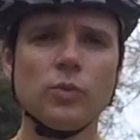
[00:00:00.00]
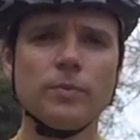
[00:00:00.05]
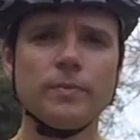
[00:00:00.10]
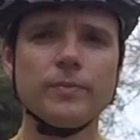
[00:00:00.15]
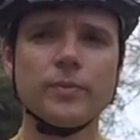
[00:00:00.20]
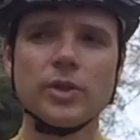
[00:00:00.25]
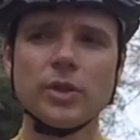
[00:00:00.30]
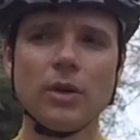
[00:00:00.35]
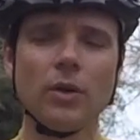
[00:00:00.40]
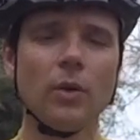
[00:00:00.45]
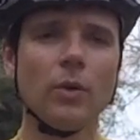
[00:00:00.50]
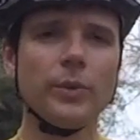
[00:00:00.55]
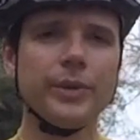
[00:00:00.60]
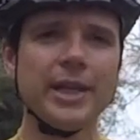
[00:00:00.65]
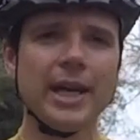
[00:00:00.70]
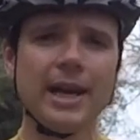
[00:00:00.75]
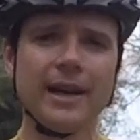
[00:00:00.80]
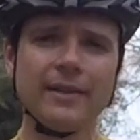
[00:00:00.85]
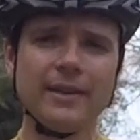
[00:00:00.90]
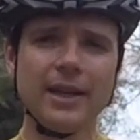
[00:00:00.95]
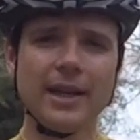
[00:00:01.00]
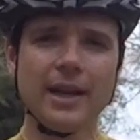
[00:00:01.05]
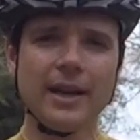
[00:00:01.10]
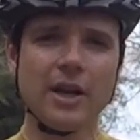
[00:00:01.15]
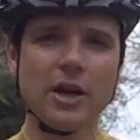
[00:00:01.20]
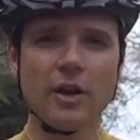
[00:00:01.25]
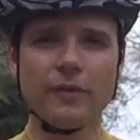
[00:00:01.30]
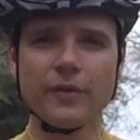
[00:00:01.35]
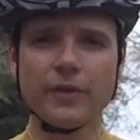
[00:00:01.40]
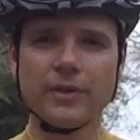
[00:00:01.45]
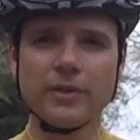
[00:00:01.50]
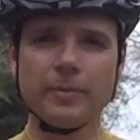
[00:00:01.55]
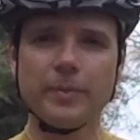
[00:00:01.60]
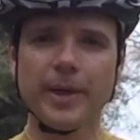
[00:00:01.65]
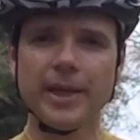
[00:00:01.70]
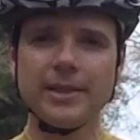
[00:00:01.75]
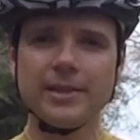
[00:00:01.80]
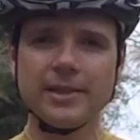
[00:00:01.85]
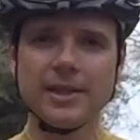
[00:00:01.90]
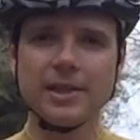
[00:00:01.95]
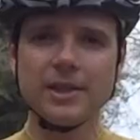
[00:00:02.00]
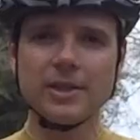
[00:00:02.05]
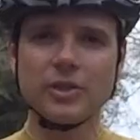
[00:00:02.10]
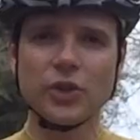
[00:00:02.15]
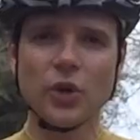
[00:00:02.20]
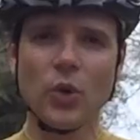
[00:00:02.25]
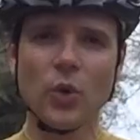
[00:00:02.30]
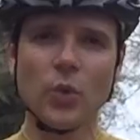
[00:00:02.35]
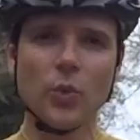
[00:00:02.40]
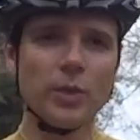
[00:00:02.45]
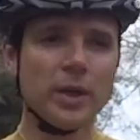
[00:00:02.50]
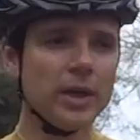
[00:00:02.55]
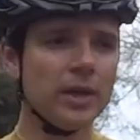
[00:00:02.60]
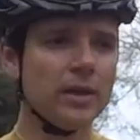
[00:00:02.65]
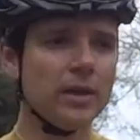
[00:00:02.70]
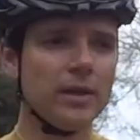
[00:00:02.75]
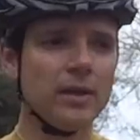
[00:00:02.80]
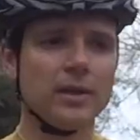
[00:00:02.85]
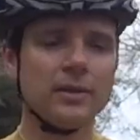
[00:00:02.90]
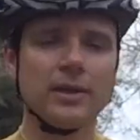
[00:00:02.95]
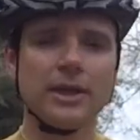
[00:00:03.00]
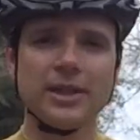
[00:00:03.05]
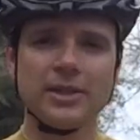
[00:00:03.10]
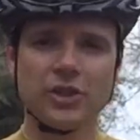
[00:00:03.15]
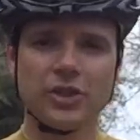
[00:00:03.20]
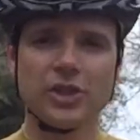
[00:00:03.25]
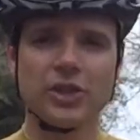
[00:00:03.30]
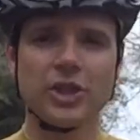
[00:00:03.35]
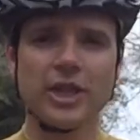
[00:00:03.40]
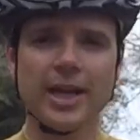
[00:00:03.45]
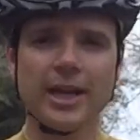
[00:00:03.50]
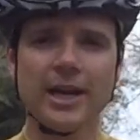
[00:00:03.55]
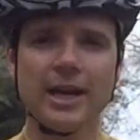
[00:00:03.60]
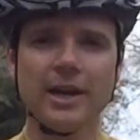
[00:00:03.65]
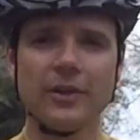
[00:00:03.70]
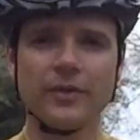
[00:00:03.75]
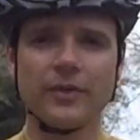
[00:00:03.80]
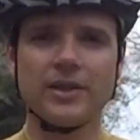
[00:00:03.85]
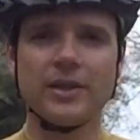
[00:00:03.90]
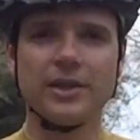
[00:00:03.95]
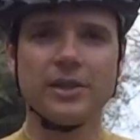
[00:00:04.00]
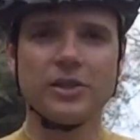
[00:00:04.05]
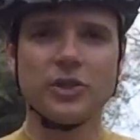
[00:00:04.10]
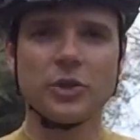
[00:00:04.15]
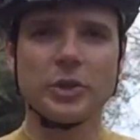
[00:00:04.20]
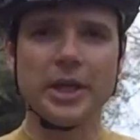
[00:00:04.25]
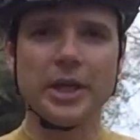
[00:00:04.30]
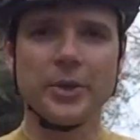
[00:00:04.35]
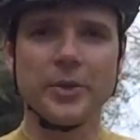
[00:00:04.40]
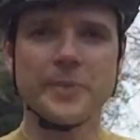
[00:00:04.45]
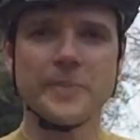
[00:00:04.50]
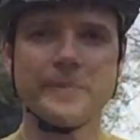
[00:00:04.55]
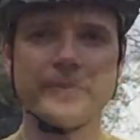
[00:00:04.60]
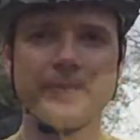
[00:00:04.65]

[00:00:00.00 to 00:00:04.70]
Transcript: So yeah, I think I covered the basics, so let's check out this trail.